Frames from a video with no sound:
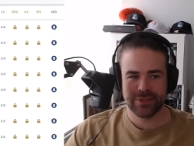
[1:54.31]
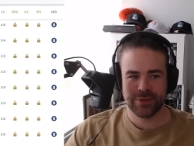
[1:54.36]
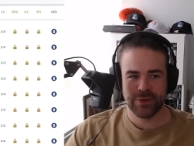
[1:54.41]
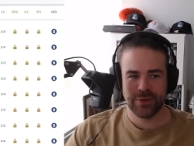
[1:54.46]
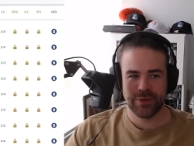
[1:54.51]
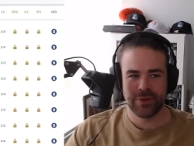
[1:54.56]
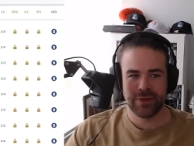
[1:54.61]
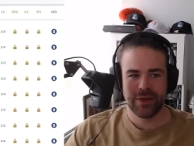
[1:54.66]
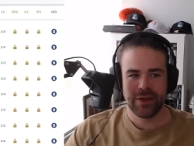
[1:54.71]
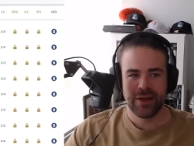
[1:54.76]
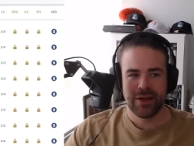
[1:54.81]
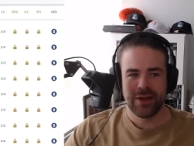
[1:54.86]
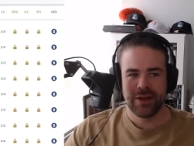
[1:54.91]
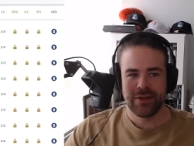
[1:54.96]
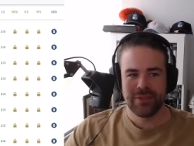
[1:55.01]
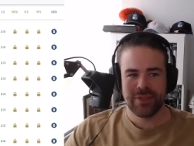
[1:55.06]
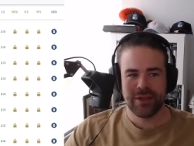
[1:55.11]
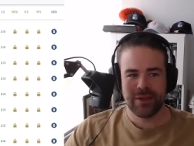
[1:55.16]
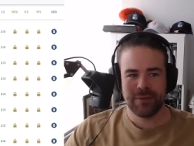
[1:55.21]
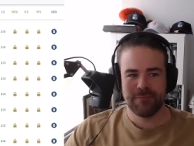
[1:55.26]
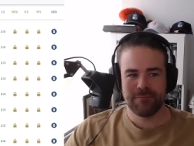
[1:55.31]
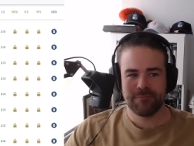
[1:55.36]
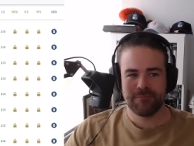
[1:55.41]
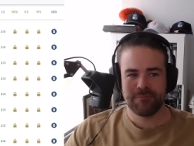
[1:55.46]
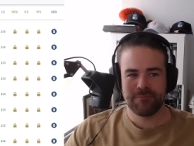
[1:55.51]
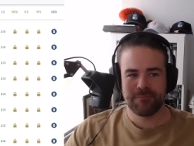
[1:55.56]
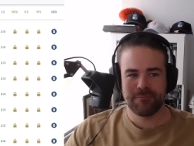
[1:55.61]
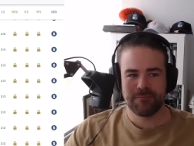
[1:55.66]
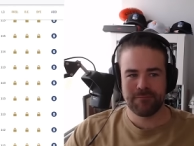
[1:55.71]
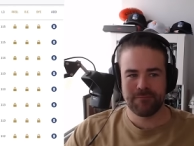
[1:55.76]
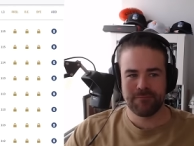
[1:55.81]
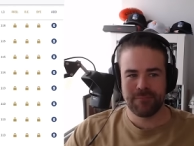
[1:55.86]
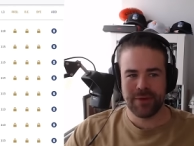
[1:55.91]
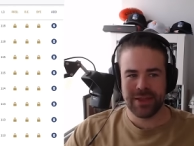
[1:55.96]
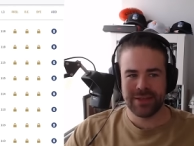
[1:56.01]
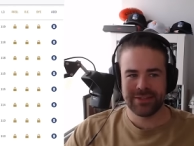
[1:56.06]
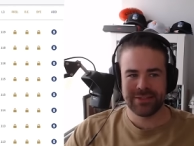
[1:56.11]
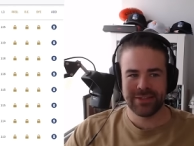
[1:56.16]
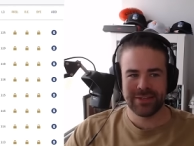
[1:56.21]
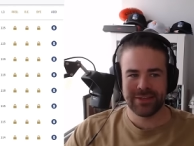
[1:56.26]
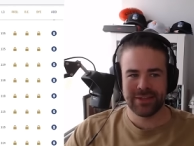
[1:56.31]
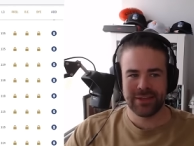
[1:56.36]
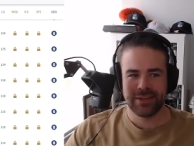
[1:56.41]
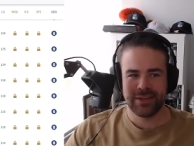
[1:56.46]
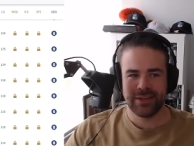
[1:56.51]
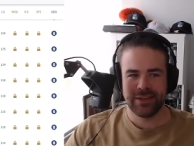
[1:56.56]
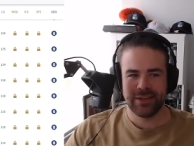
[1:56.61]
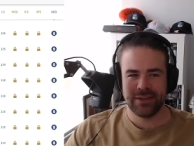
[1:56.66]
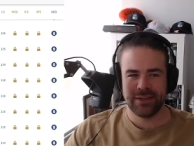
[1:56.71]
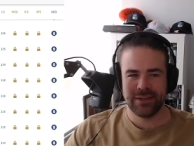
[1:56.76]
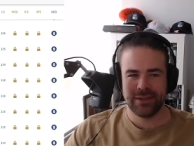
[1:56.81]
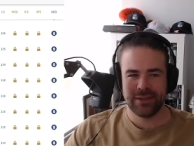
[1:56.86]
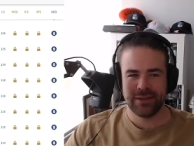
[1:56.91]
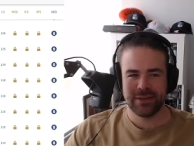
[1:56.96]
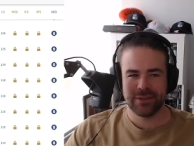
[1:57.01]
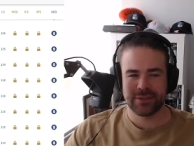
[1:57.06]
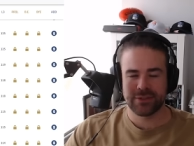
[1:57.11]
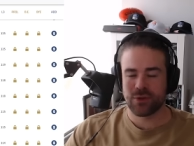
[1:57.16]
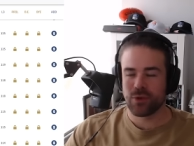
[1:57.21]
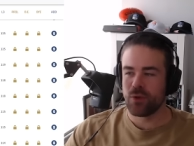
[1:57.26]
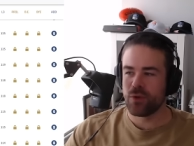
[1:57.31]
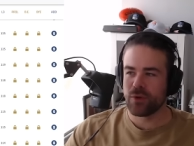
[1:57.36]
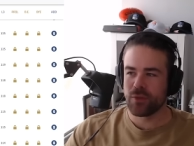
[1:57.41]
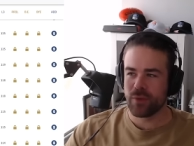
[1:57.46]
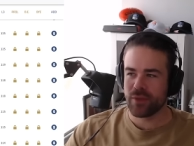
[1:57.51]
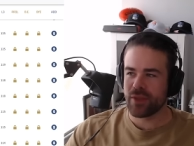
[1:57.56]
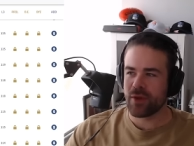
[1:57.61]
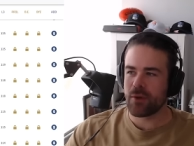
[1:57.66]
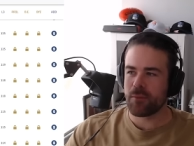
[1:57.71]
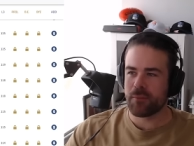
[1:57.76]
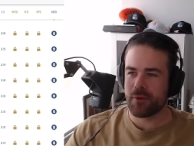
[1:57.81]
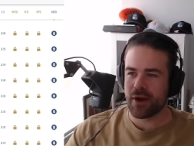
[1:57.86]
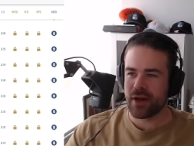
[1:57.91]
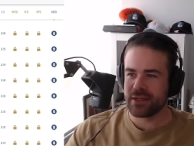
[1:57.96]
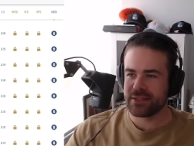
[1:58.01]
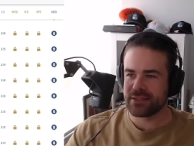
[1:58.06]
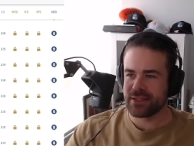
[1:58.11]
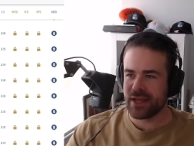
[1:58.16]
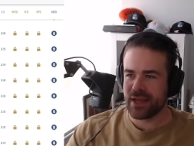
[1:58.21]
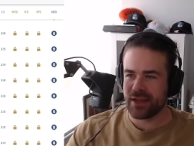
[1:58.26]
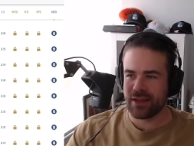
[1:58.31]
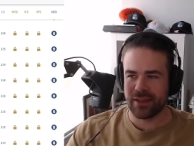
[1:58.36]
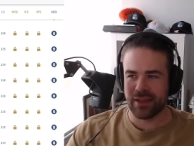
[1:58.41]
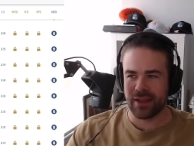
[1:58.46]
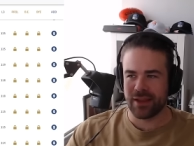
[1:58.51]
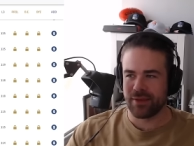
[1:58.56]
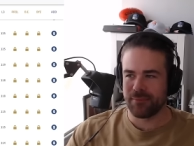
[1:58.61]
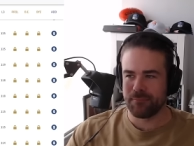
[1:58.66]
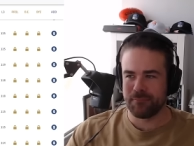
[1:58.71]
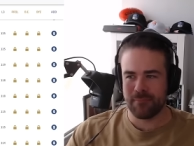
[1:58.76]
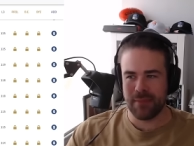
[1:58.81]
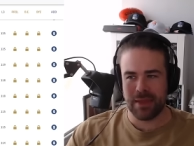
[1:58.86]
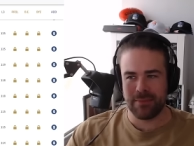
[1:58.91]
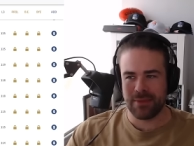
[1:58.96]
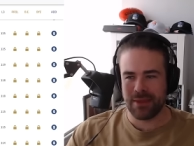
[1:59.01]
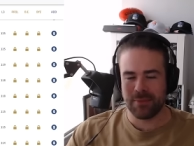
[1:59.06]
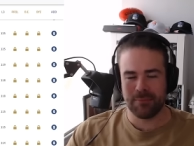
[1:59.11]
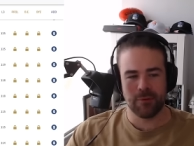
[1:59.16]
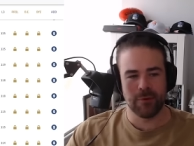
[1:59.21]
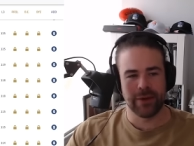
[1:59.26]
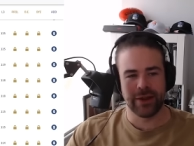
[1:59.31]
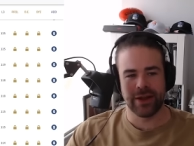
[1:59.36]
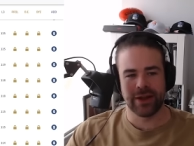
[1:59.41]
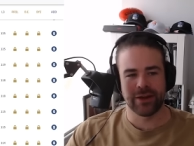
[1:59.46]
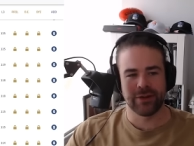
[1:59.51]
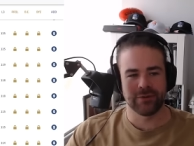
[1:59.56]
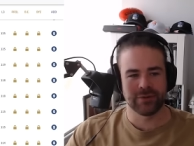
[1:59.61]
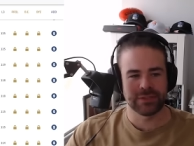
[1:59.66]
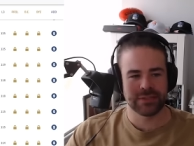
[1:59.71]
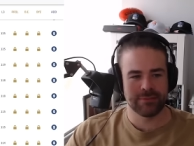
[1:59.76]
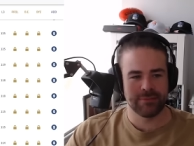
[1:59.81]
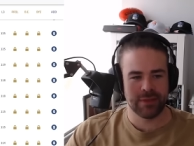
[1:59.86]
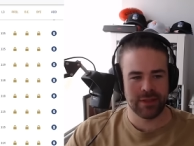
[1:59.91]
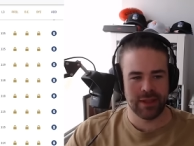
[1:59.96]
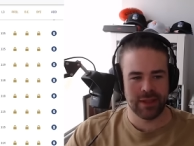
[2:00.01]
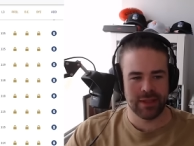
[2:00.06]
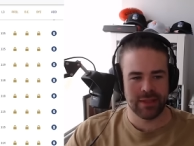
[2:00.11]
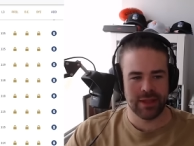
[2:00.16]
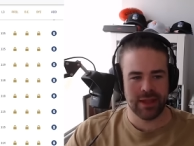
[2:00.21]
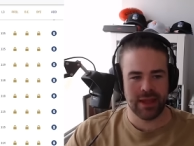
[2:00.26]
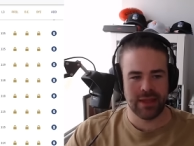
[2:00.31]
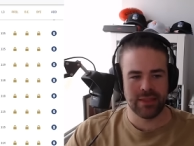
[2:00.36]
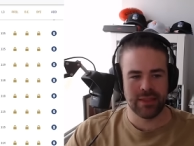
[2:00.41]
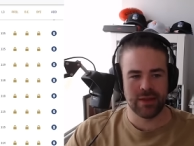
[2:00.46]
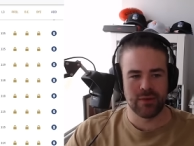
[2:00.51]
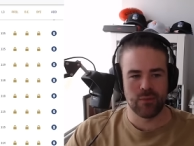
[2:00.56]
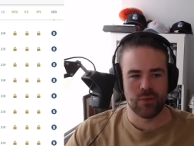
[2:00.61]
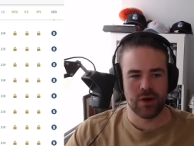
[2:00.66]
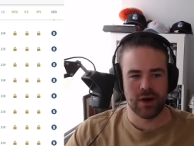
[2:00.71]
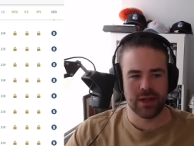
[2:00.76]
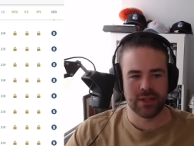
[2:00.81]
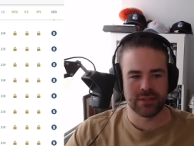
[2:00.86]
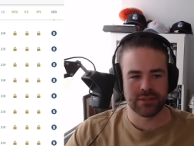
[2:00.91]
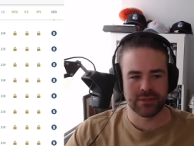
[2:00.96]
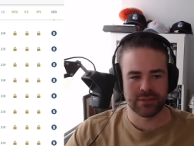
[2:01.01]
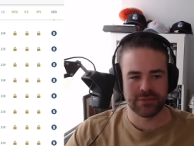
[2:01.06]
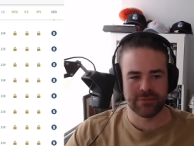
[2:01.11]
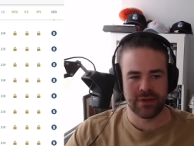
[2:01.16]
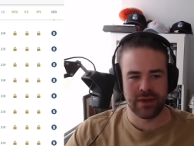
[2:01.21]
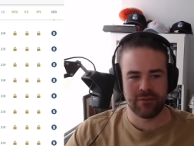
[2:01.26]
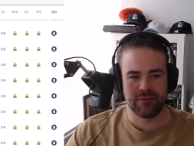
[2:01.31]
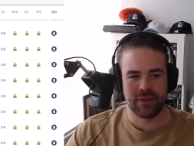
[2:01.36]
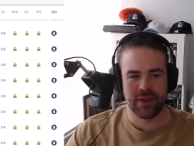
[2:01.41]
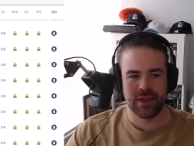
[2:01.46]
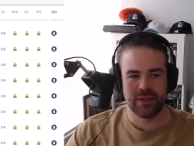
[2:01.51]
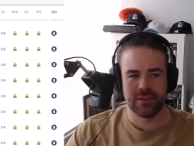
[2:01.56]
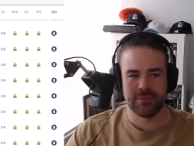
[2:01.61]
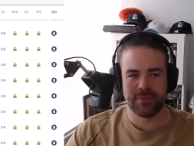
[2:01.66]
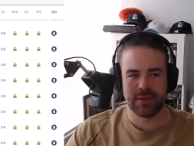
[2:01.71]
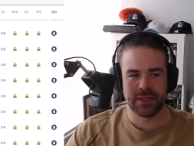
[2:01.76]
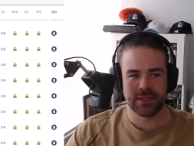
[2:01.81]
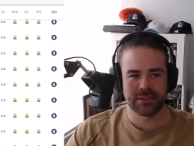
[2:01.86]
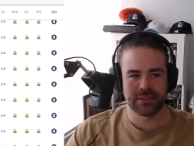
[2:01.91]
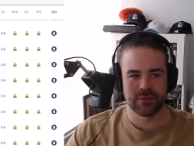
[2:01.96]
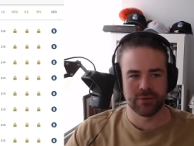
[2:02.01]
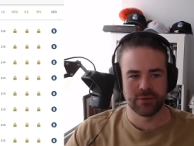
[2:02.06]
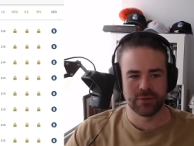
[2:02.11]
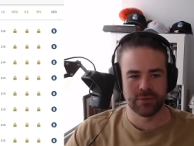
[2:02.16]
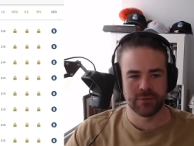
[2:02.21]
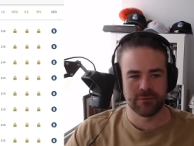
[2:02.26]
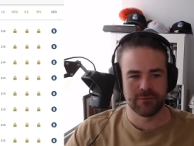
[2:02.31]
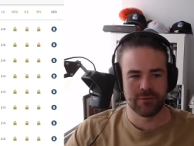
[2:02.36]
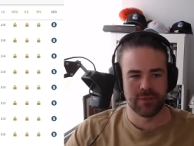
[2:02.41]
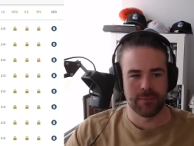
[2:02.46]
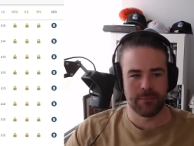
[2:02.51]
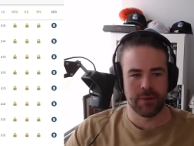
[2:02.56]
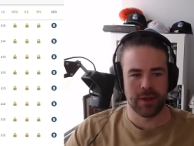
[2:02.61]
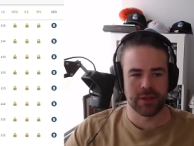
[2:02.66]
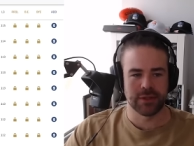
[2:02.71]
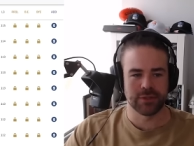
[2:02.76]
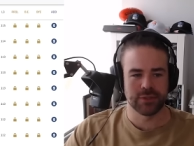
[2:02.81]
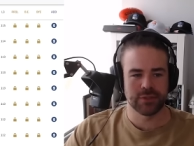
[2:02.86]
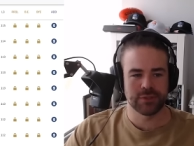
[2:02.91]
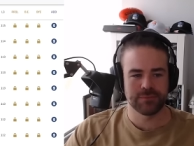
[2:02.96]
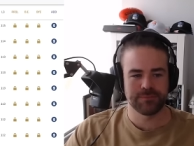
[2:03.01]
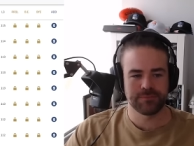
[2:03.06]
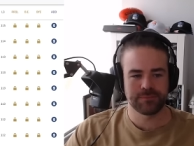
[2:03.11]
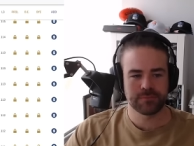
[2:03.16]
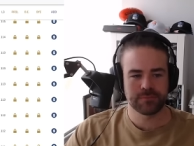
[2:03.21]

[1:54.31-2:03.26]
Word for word: So they basically scored what they were priced at, like maybe a point under or something like that. And then Wines lost 5K, the biggest loser of the bunch.